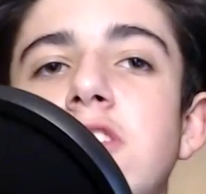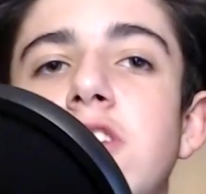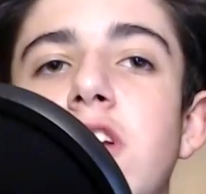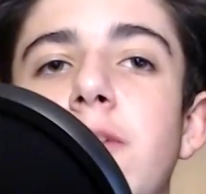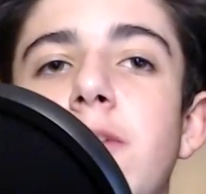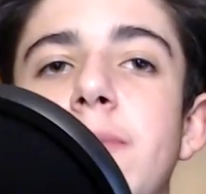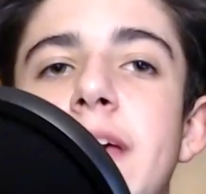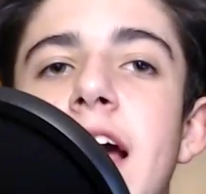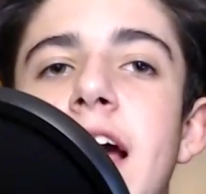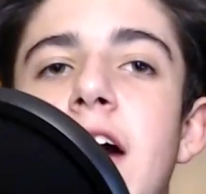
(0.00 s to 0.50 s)
going
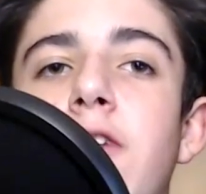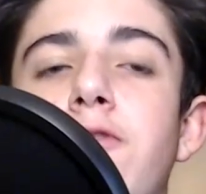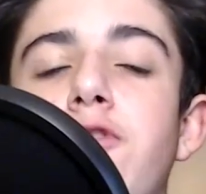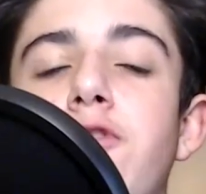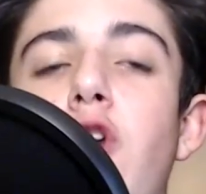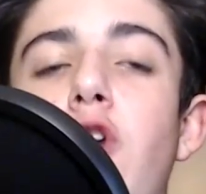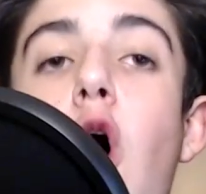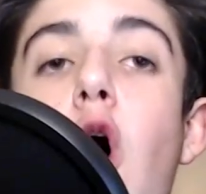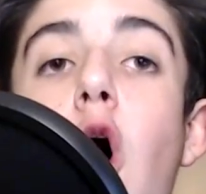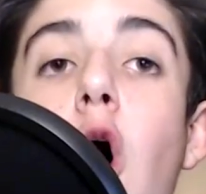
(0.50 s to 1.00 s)
to be out
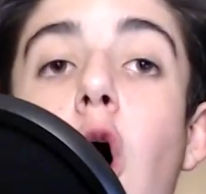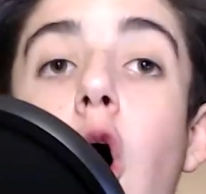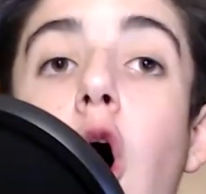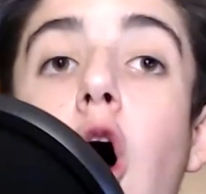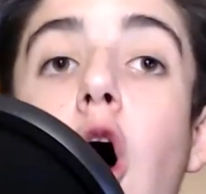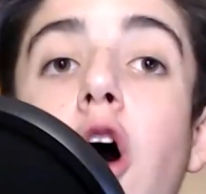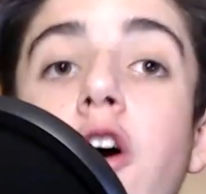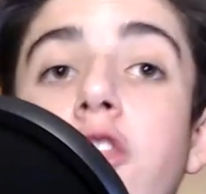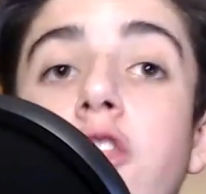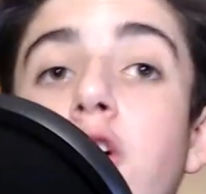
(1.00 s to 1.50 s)
for
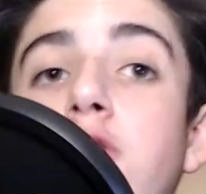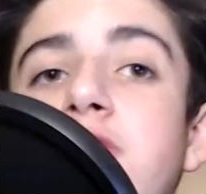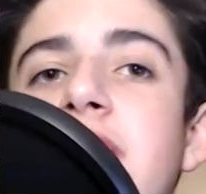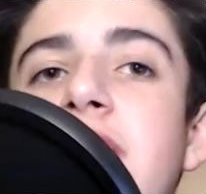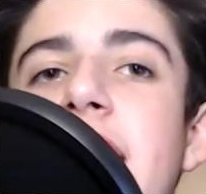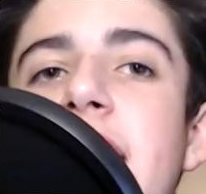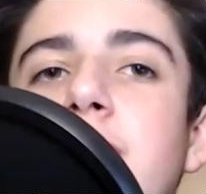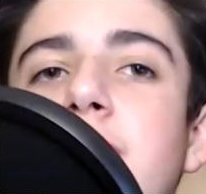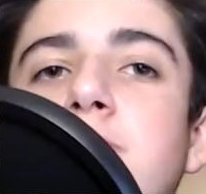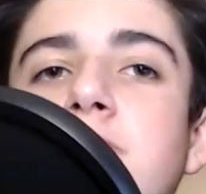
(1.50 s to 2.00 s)
all of those
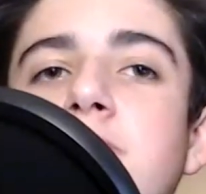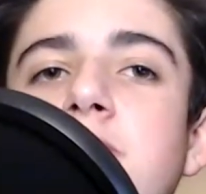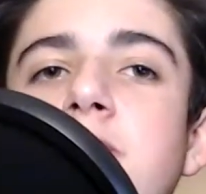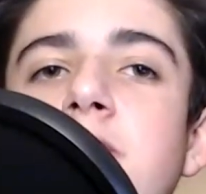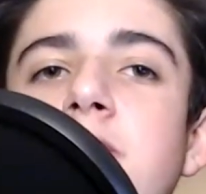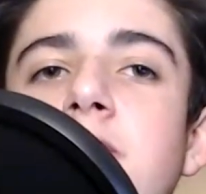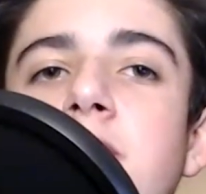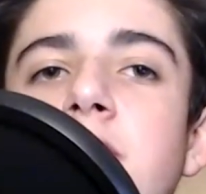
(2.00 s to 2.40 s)
games.